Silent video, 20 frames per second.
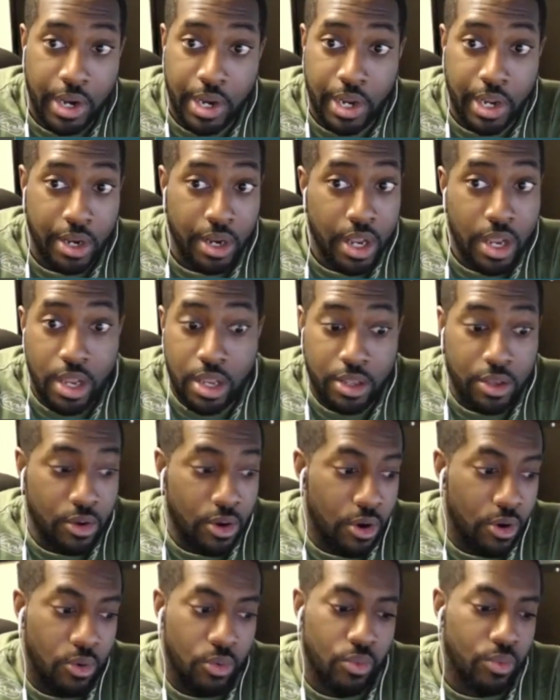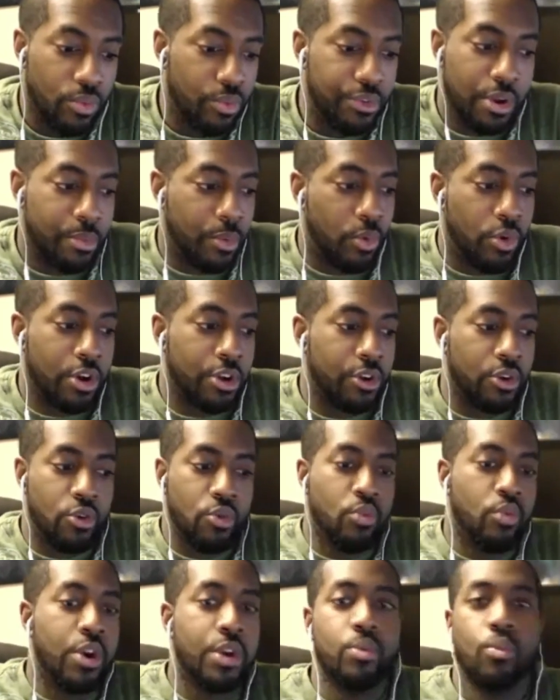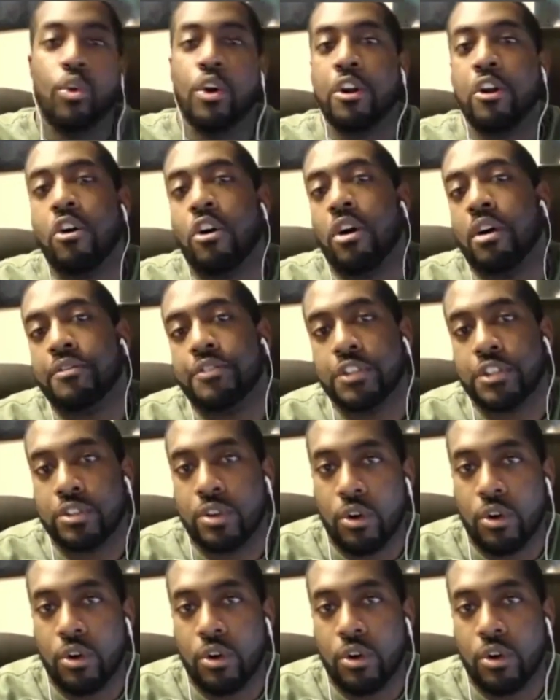And number one, who wouldn't want Office